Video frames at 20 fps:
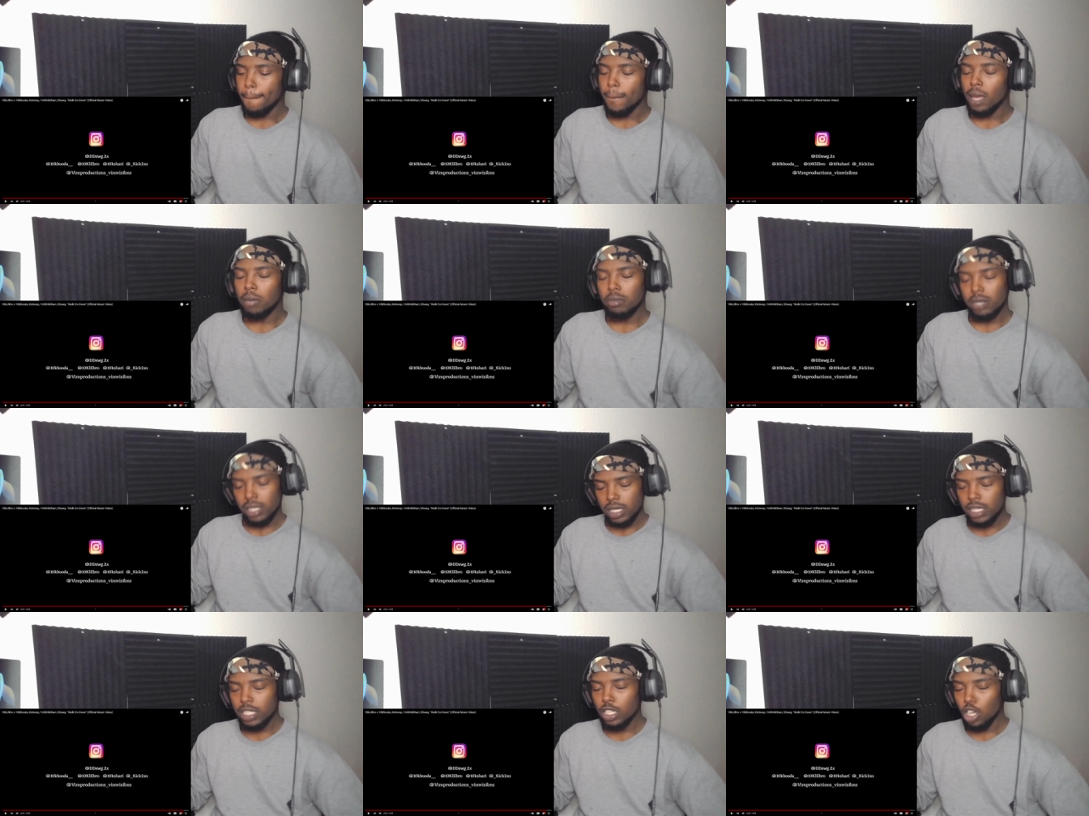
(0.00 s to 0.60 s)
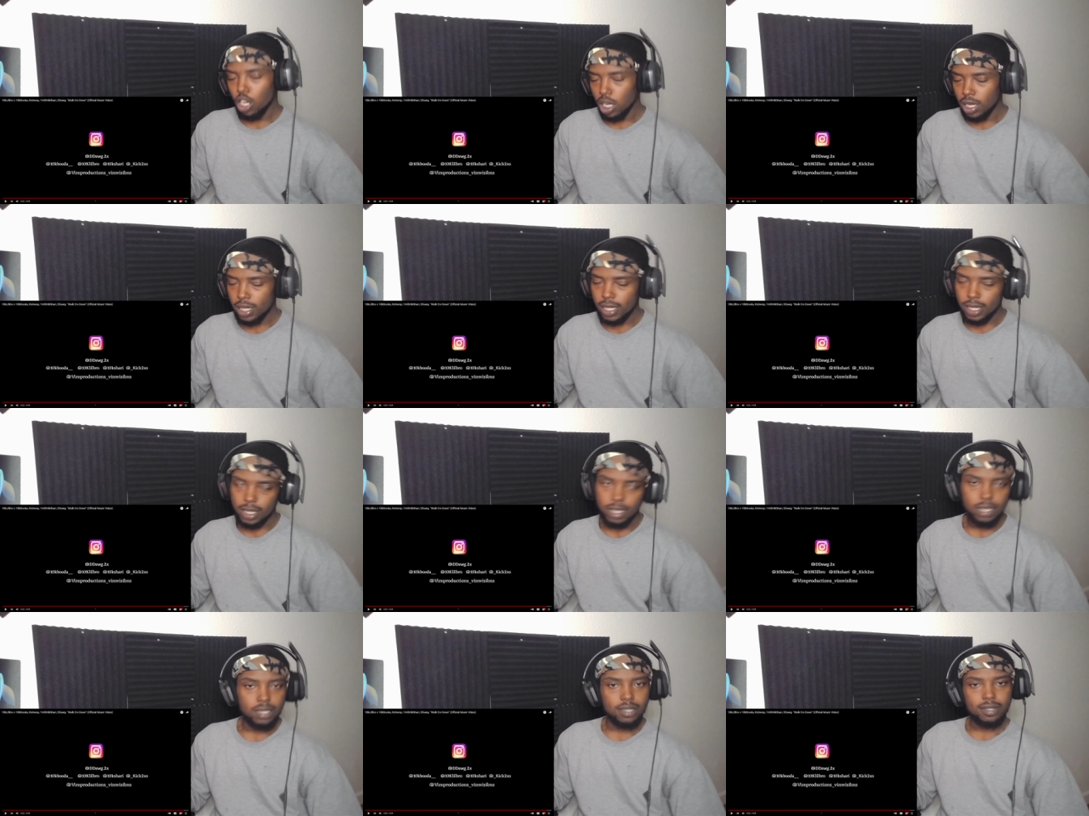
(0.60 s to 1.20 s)
I'm gonna see y'all
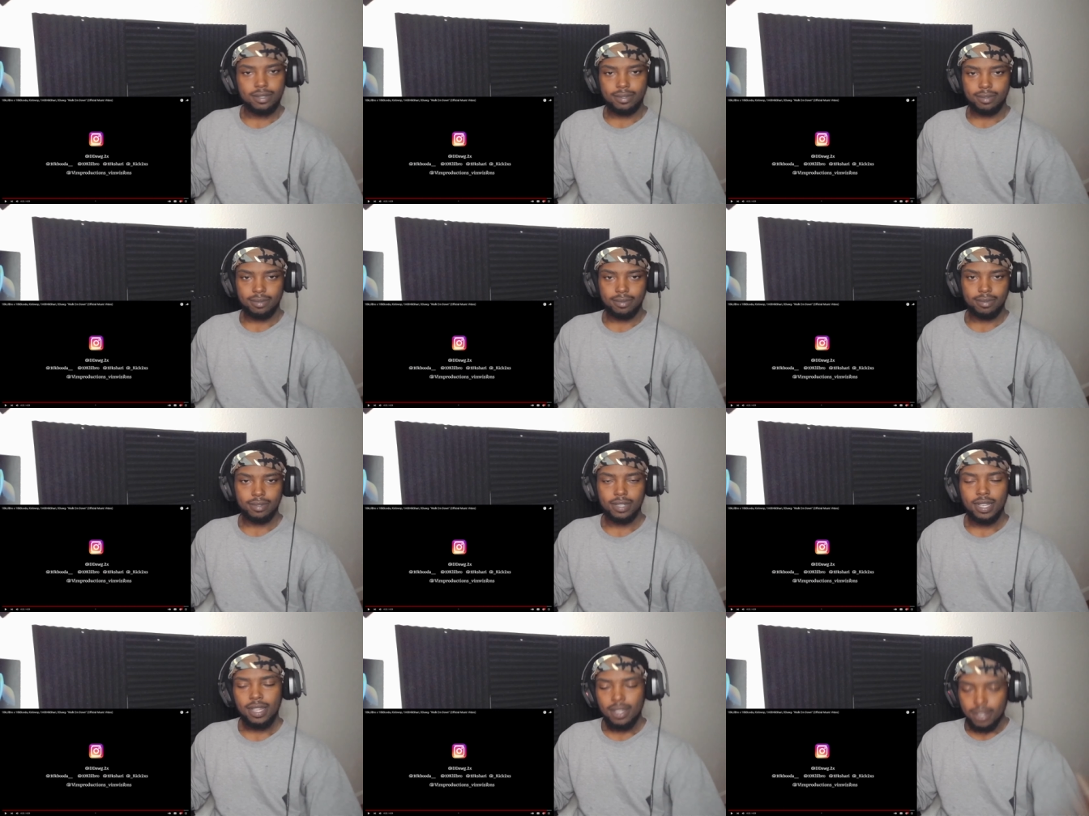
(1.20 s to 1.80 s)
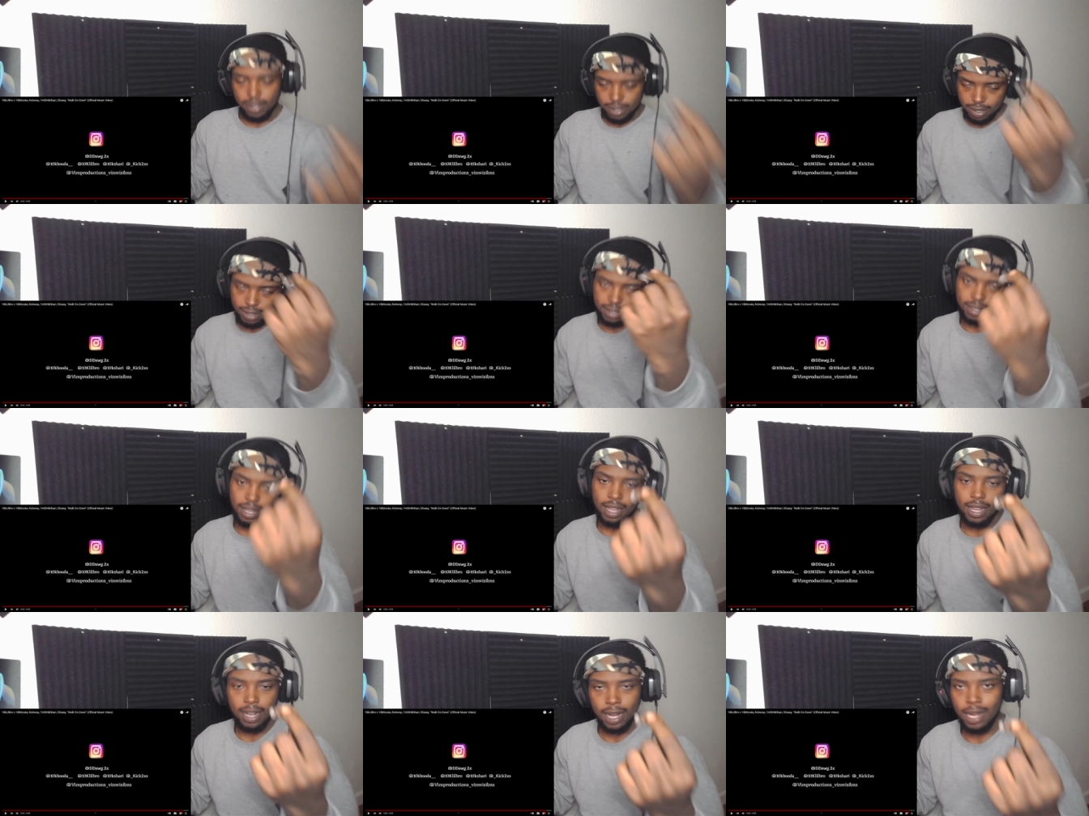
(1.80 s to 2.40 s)
again.
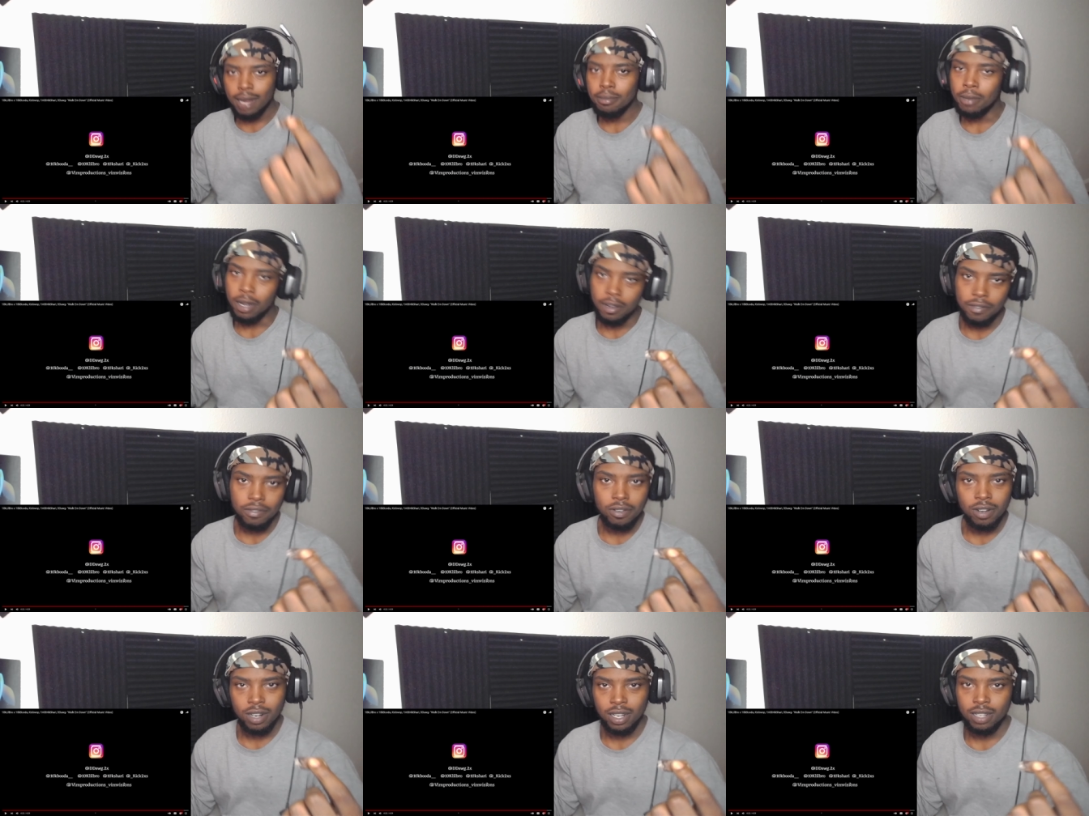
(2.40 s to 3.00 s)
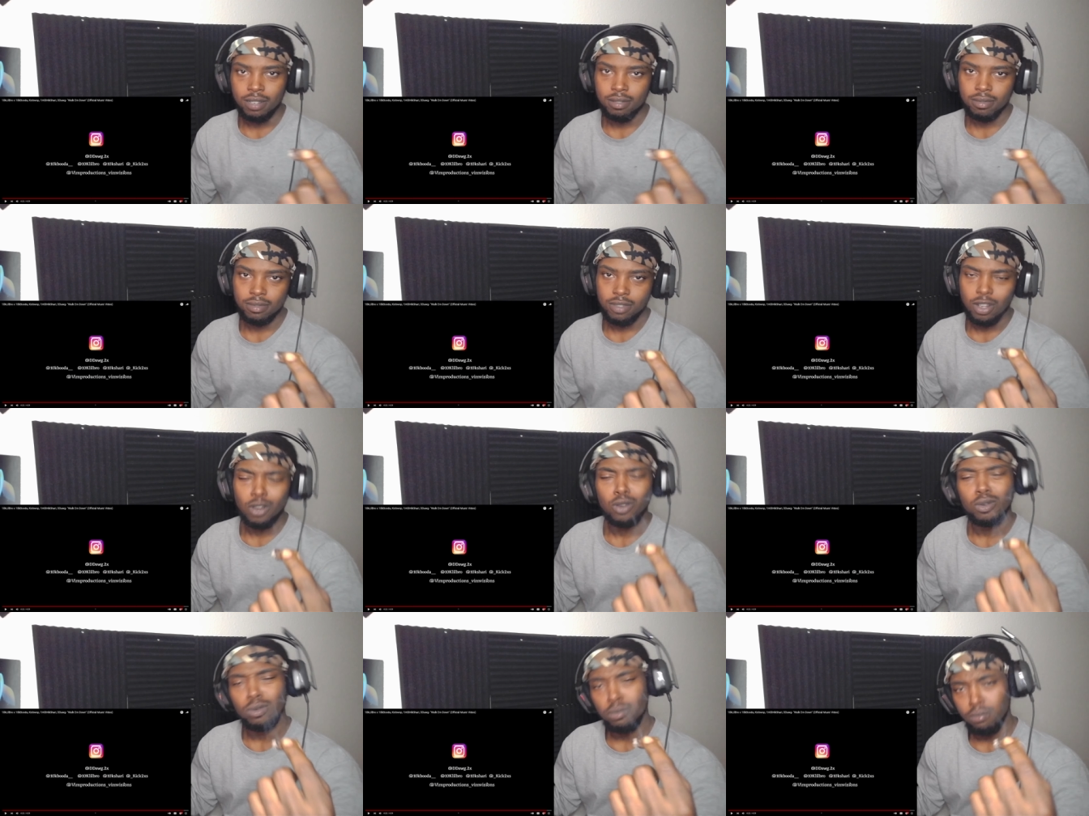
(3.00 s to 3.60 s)
Stay high, my friend.
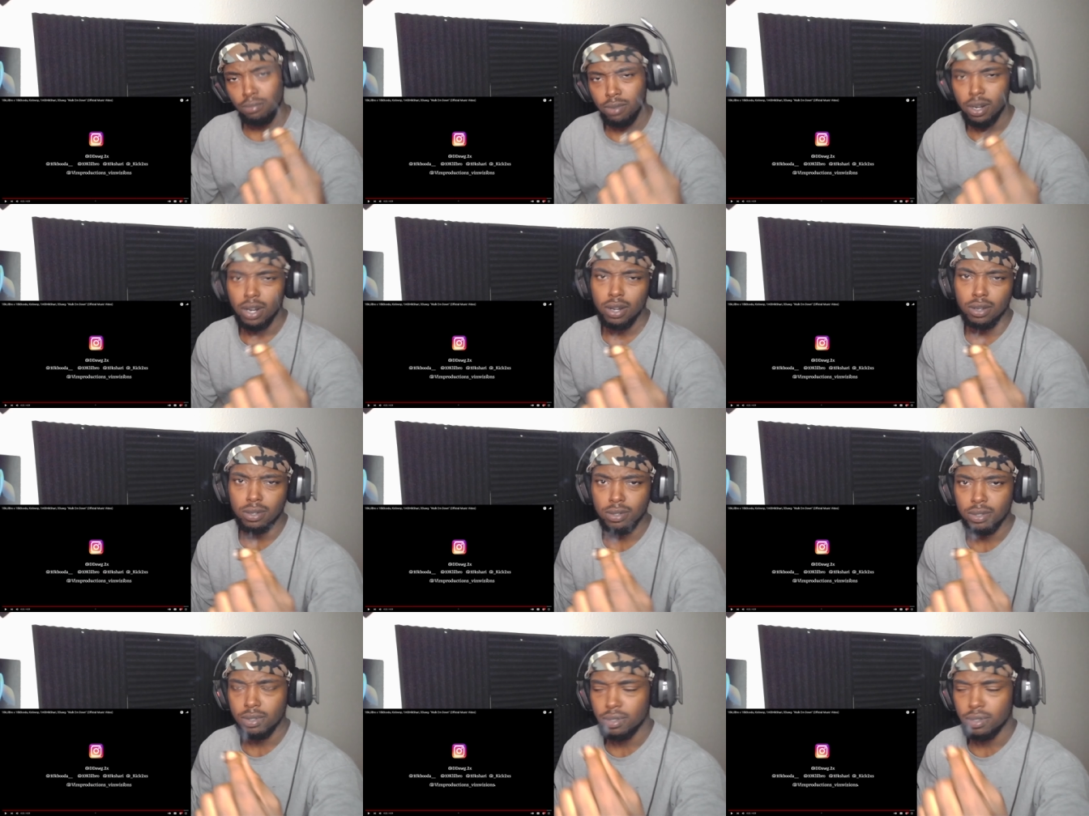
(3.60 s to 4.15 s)
Bro.